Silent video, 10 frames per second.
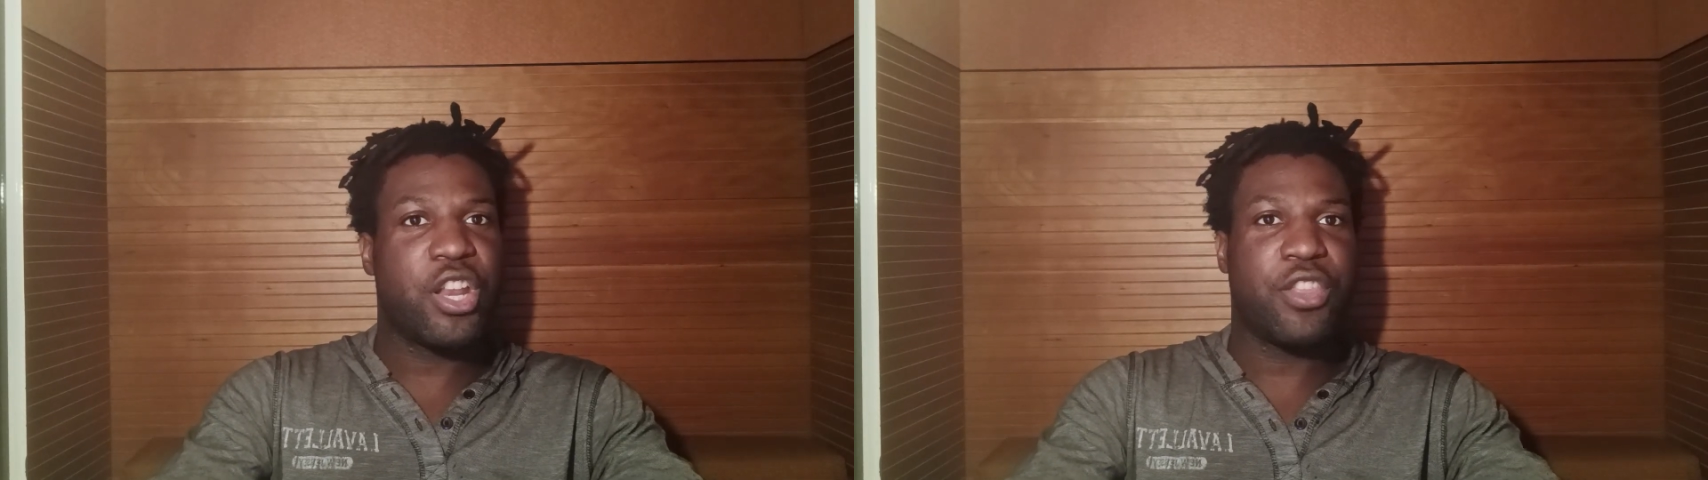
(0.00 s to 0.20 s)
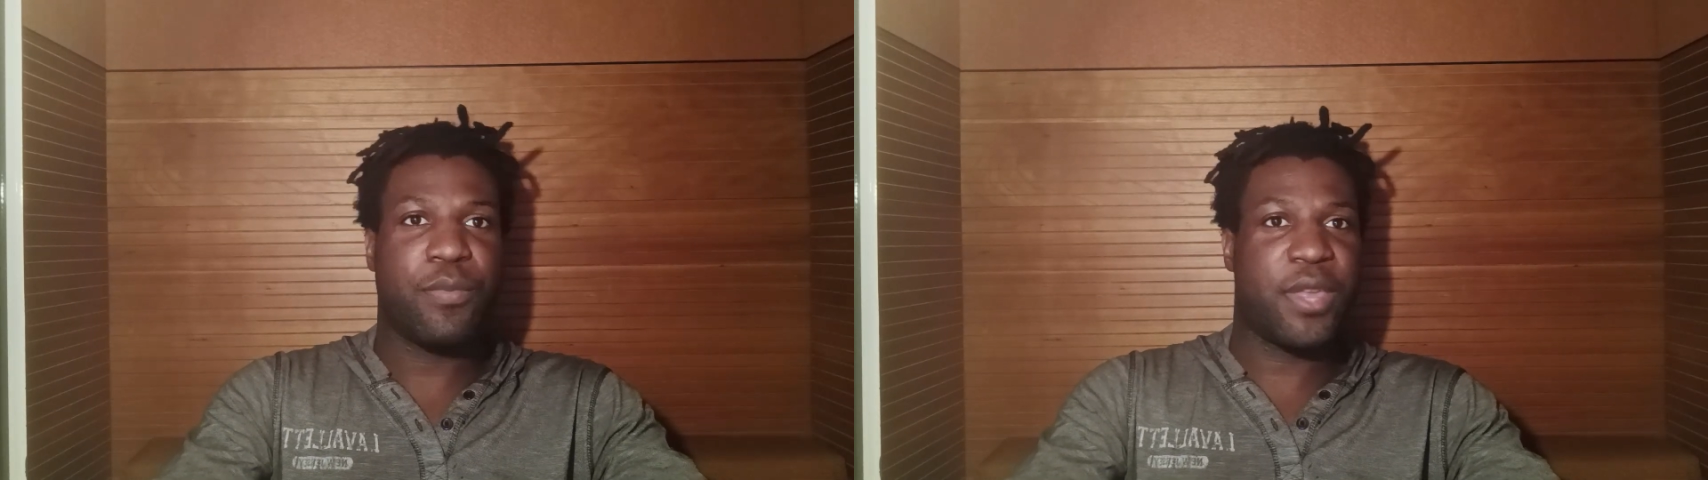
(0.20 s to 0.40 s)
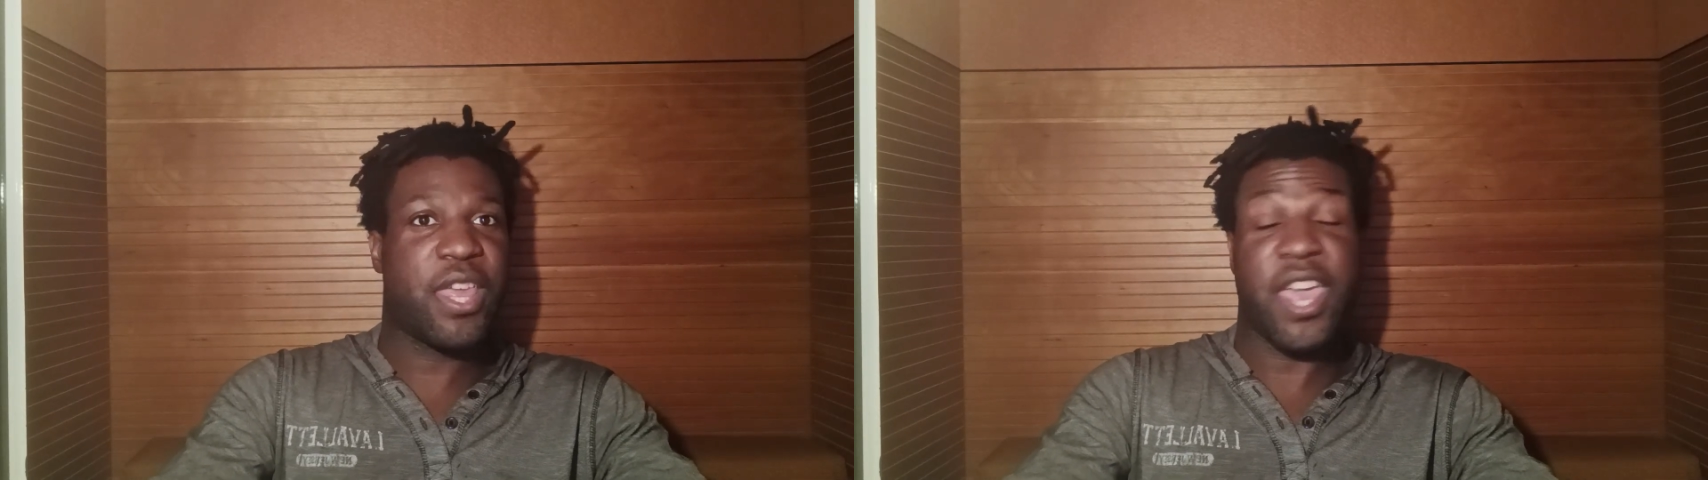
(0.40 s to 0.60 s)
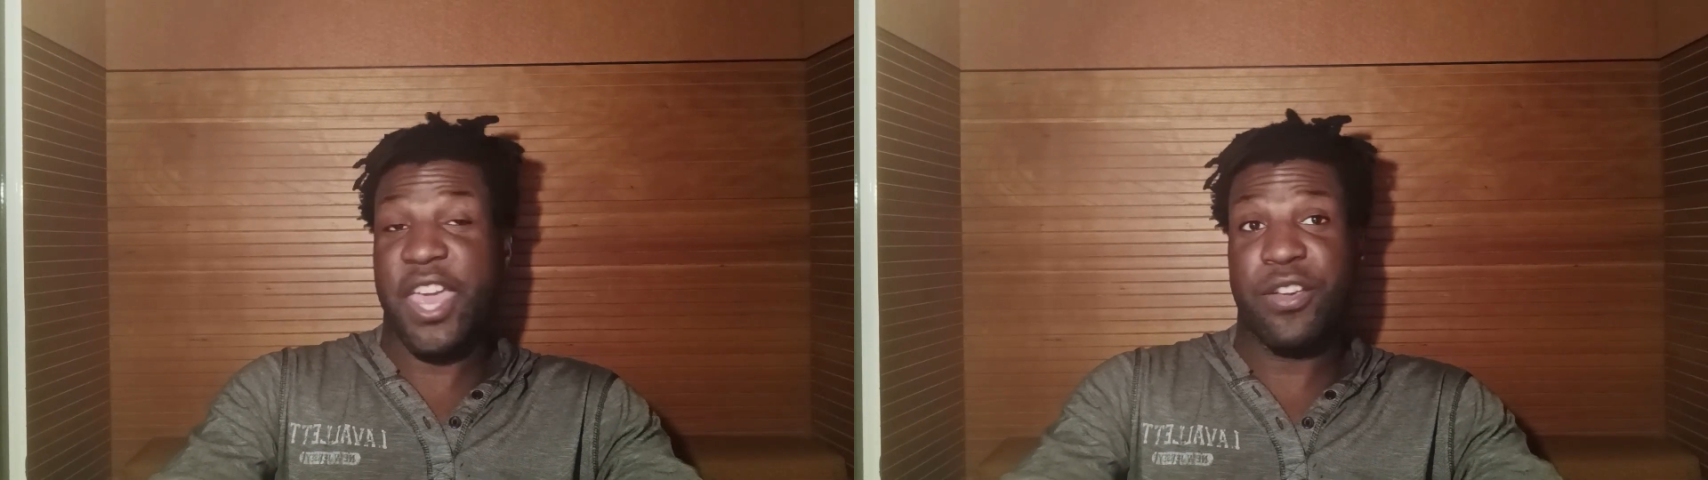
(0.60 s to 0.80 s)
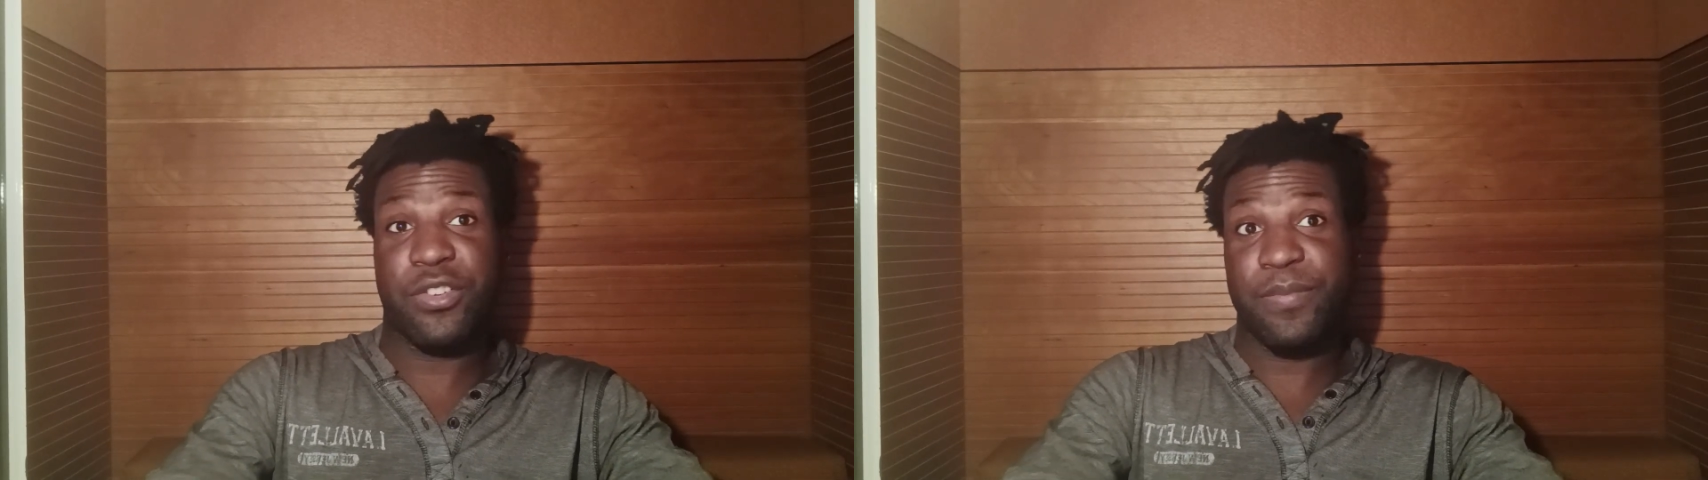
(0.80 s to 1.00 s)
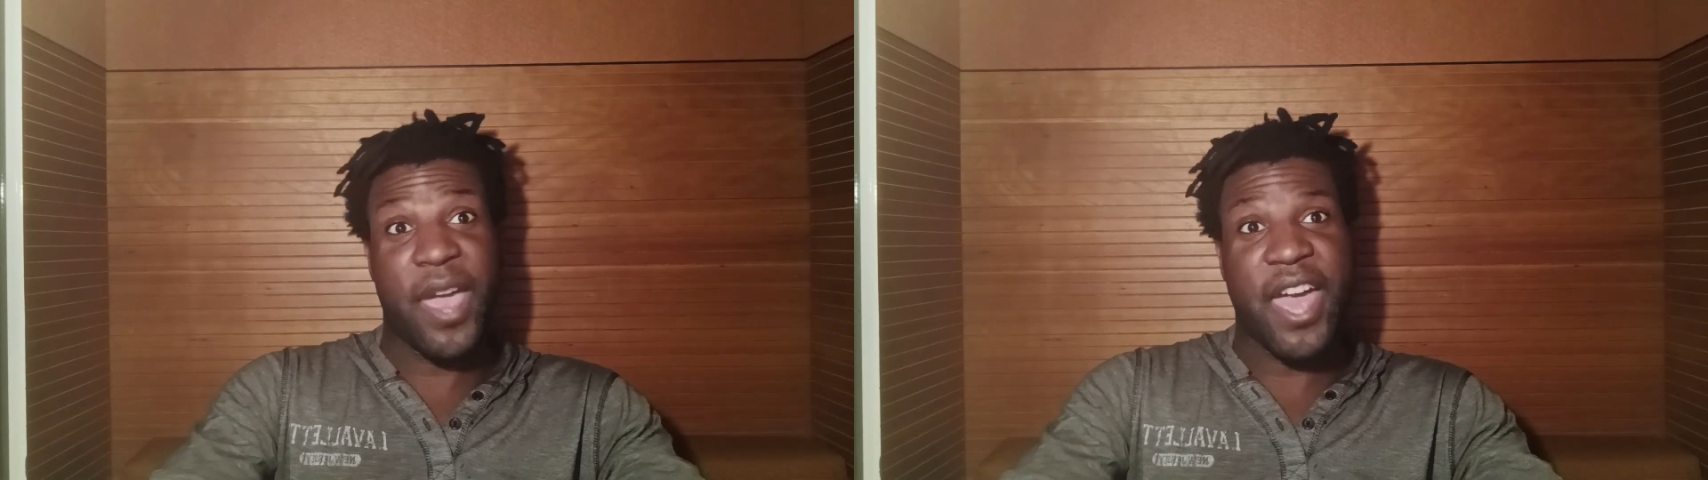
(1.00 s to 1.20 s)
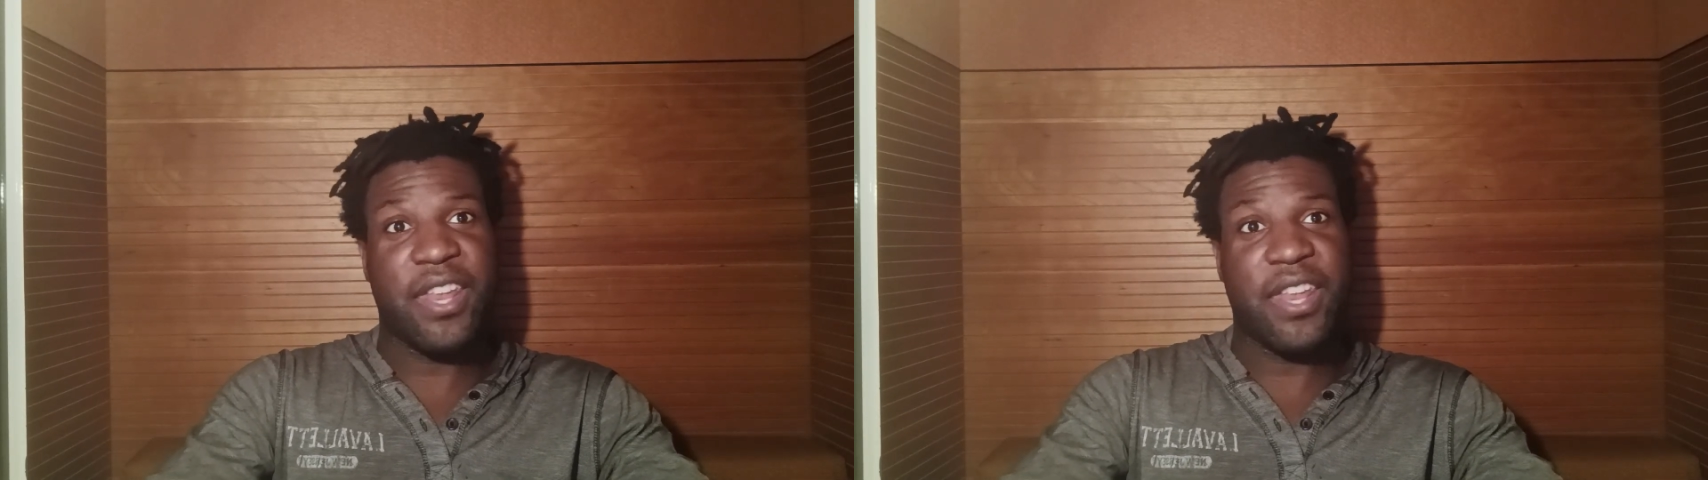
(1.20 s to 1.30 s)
and they'll be like, anger's bad,